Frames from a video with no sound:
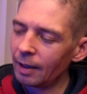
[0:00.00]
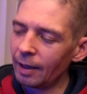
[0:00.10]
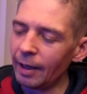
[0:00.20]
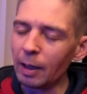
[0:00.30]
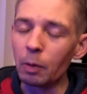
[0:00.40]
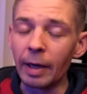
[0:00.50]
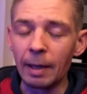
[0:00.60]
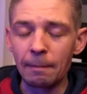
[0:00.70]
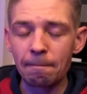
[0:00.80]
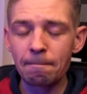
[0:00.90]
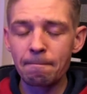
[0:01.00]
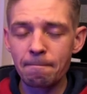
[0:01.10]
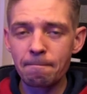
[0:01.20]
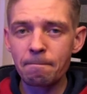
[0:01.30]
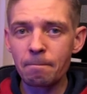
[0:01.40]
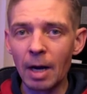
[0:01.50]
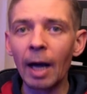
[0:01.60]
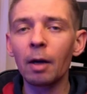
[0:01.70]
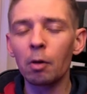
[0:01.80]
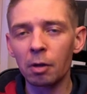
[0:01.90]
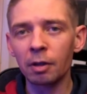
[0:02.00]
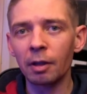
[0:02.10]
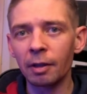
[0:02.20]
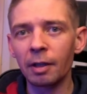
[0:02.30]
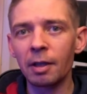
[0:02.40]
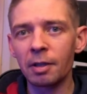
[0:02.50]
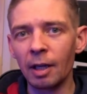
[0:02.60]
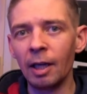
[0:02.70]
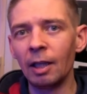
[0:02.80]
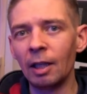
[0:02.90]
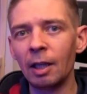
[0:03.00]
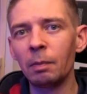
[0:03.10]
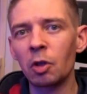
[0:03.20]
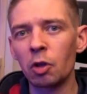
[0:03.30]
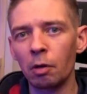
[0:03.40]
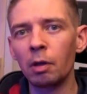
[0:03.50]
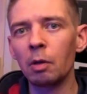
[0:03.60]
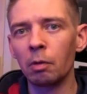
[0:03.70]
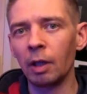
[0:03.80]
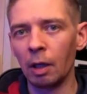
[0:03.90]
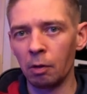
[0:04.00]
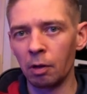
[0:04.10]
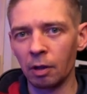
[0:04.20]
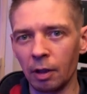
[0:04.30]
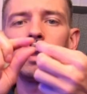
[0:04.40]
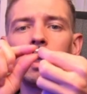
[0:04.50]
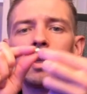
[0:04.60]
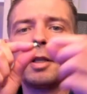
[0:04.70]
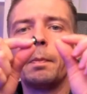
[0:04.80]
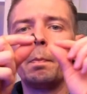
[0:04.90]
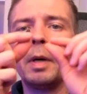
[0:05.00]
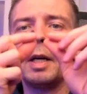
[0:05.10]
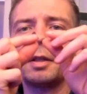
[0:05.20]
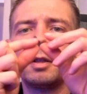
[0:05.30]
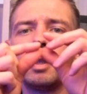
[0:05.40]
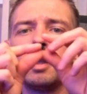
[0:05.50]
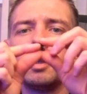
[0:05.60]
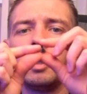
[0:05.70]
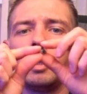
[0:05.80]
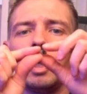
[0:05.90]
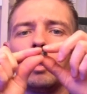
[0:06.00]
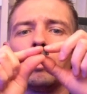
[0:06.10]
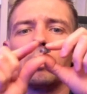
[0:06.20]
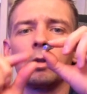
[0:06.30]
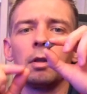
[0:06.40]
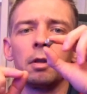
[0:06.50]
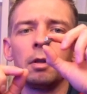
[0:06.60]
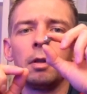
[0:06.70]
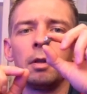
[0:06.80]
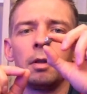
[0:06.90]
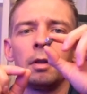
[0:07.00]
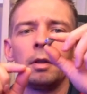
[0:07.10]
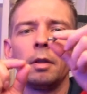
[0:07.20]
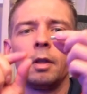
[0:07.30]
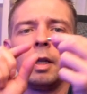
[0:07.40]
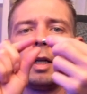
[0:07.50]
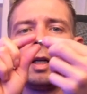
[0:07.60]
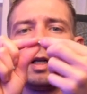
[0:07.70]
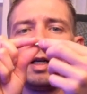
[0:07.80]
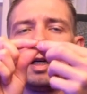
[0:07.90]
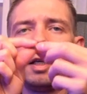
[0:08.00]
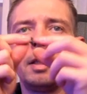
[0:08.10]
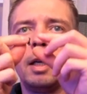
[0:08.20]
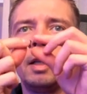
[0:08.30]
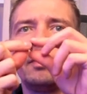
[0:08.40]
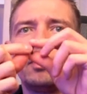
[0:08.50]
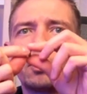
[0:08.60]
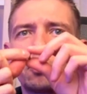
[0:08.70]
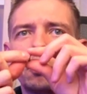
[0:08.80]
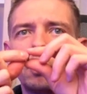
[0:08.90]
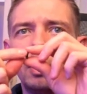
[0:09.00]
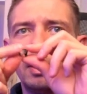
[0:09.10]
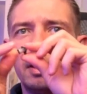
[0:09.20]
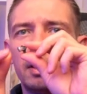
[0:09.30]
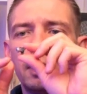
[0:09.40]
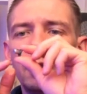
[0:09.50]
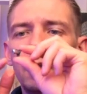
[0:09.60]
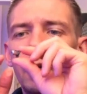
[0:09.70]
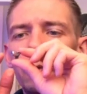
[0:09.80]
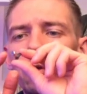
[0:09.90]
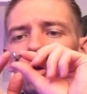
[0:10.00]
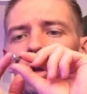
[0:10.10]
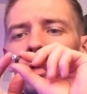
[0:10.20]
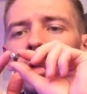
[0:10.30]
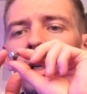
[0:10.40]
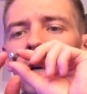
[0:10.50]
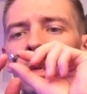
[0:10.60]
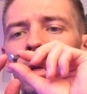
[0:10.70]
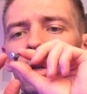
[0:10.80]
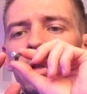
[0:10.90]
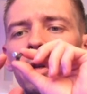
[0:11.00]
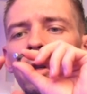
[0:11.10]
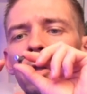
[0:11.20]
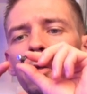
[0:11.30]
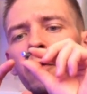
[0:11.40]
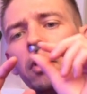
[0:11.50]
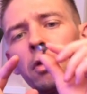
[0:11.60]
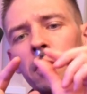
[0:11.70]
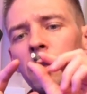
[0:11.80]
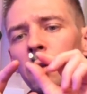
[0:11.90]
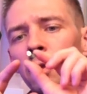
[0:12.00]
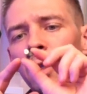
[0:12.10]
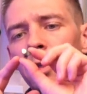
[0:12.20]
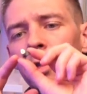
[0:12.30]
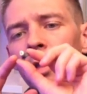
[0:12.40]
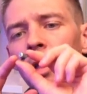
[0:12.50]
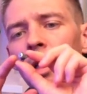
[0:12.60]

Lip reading: Anyway, I ordered this and let me show you what I ordered. That's the part that I ordered. And unfortunately, I'm not sure if the camera is going to focus on this,